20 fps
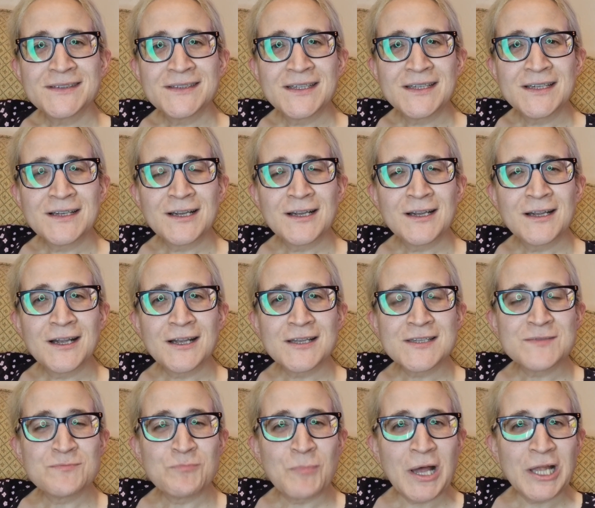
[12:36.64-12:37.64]
and
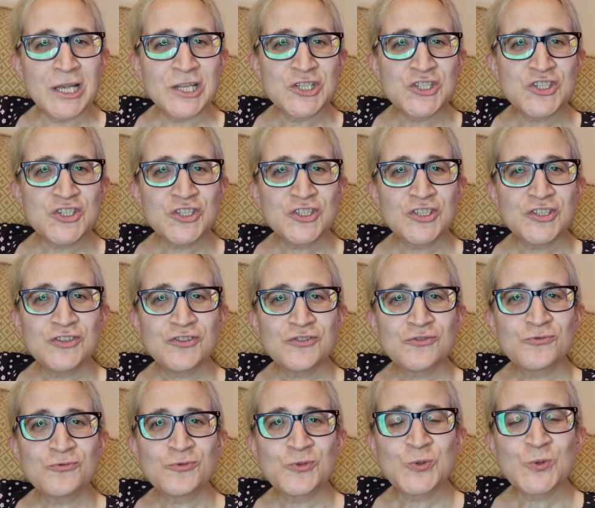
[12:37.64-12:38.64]
cosmology
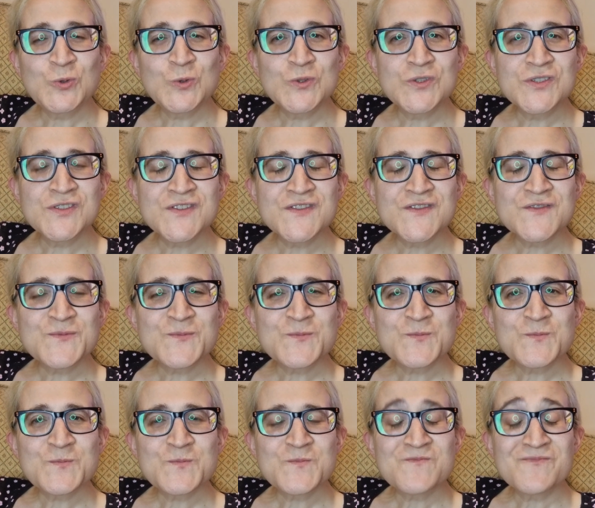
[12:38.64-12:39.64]
rules.
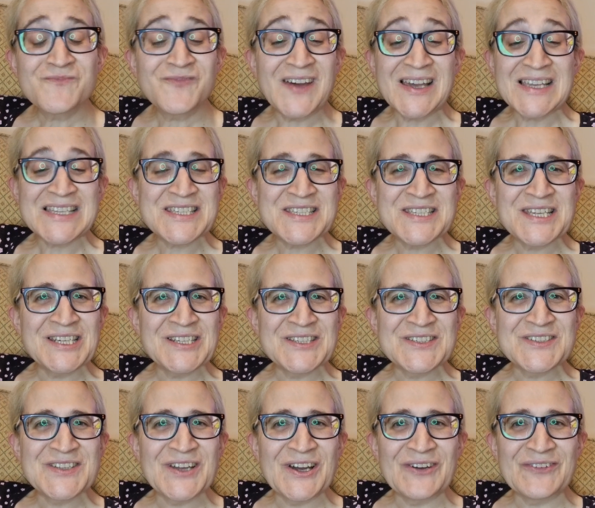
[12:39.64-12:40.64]
Fascinating
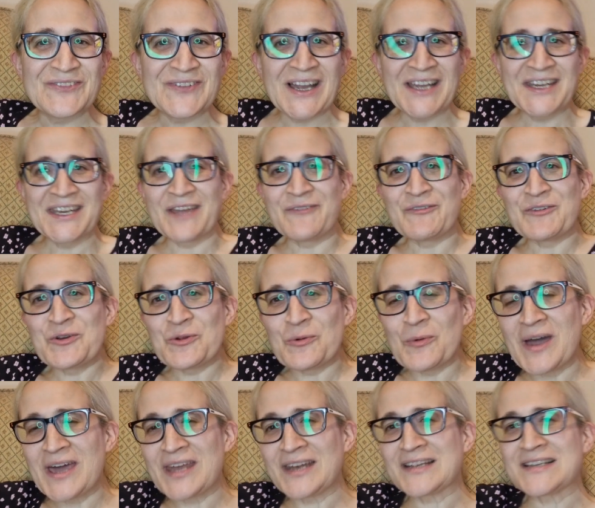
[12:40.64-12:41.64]
stuff. I never knew
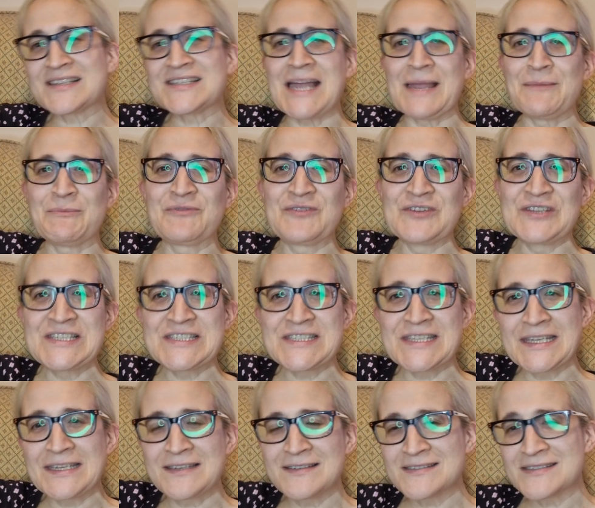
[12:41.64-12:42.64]
I had excitement for these
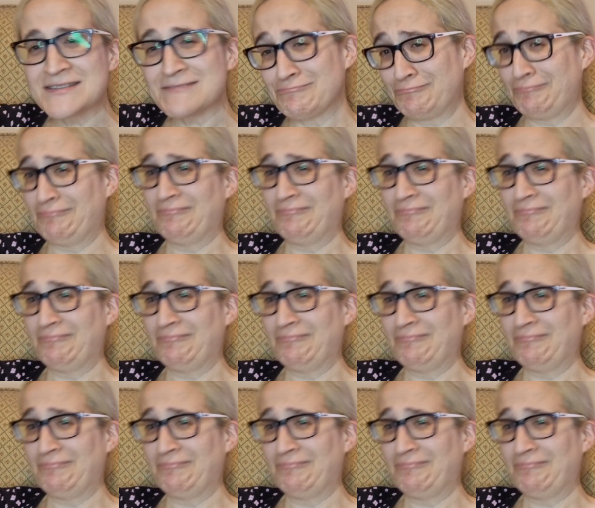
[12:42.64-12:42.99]
things.